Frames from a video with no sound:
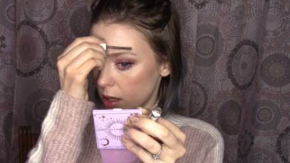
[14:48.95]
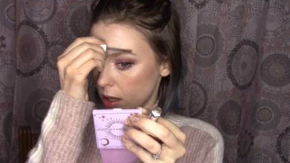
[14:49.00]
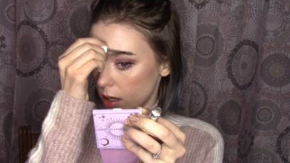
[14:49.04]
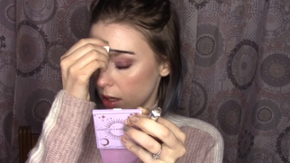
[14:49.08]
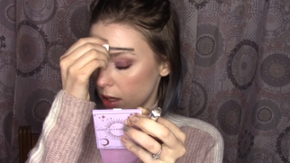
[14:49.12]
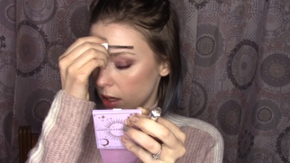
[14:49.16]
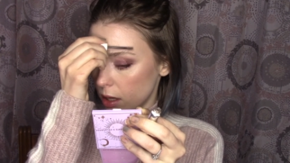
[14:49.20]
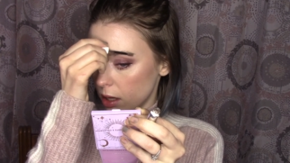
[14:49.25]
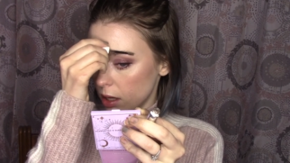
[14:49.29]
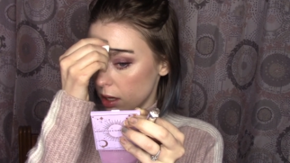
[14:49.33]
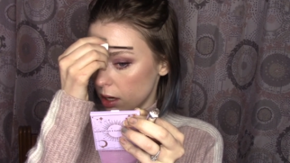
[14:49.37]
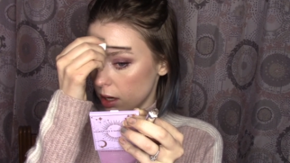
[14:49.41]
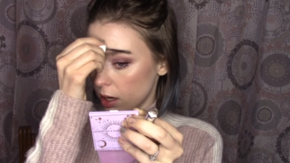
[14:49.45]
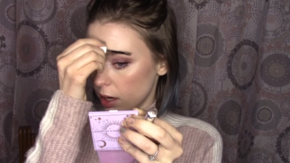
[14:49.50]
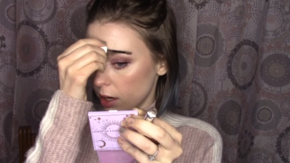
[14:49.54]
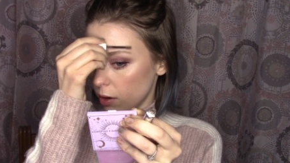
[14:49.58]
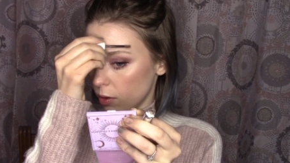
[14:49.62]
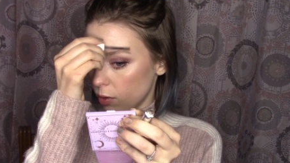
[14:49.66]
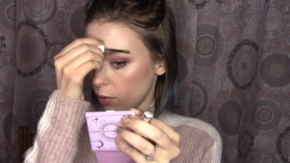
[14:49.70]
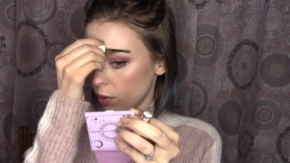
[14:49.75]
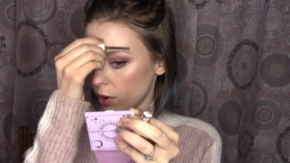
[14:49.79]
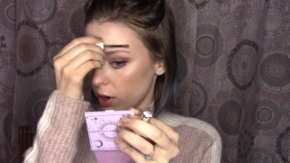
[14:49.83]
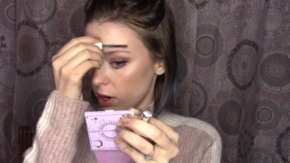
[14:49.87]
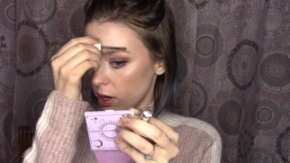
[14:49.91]
And then I
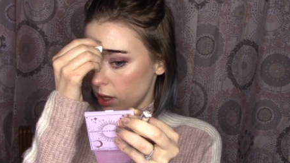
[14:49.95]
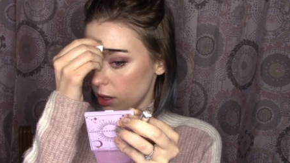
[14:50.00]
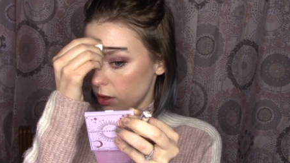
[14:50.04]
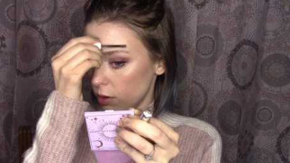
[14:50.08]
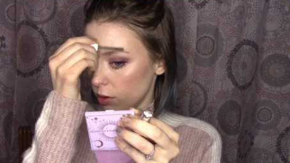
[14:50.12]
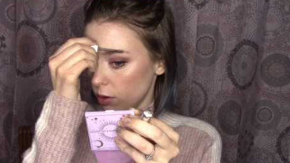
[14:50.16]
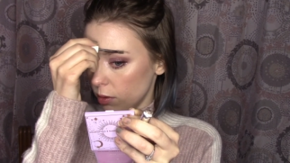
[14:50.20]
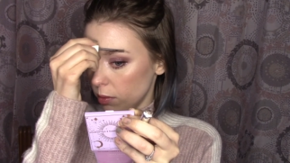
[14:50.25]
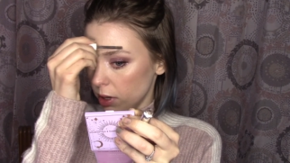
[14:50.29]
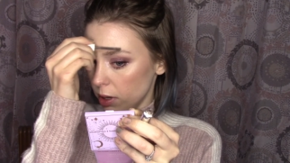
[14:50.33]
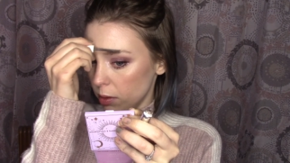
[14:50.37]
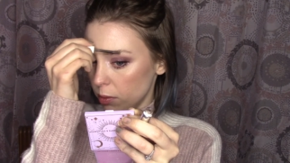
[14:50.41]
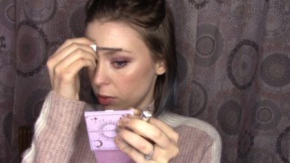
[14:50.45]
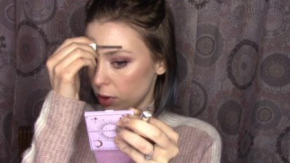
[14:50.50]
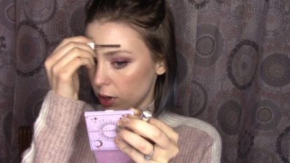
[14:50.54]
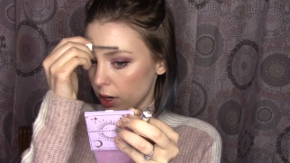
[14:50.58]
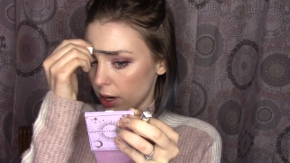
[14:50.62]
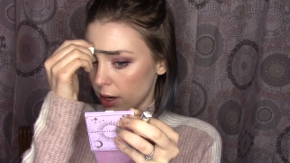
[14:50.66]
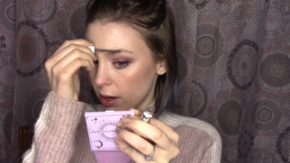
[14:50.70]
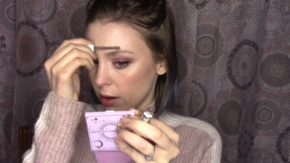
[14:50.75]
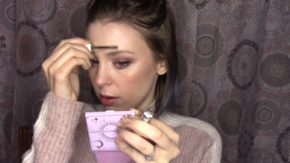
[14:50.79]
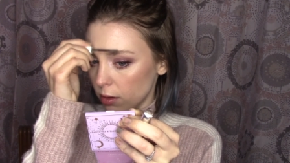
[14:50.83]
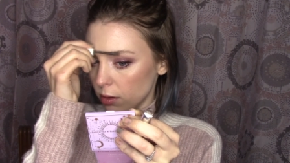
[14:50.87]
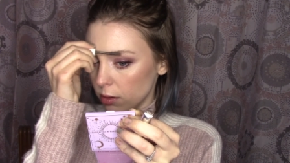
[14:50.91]
run it through my
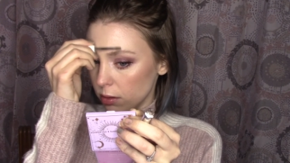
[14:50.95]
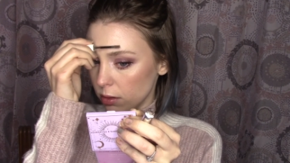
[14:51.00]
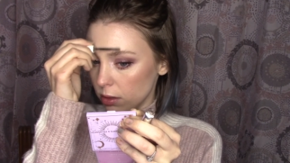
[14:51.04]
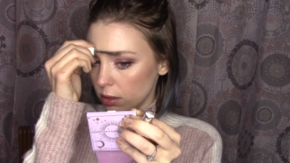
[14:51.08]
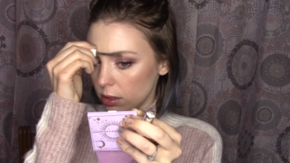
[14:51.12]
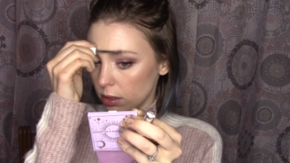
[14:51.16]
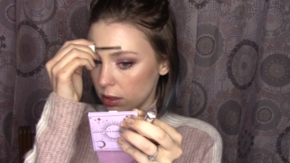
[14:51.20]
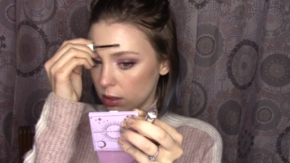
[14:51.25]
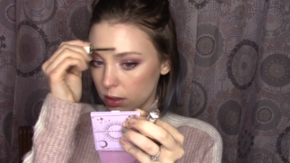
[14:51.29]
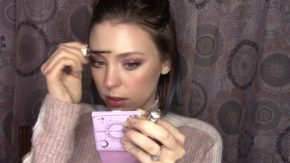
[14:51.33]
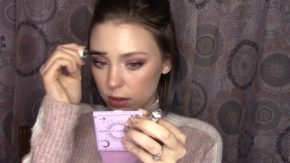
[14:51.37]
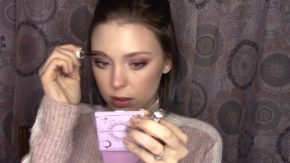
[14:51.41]
brows.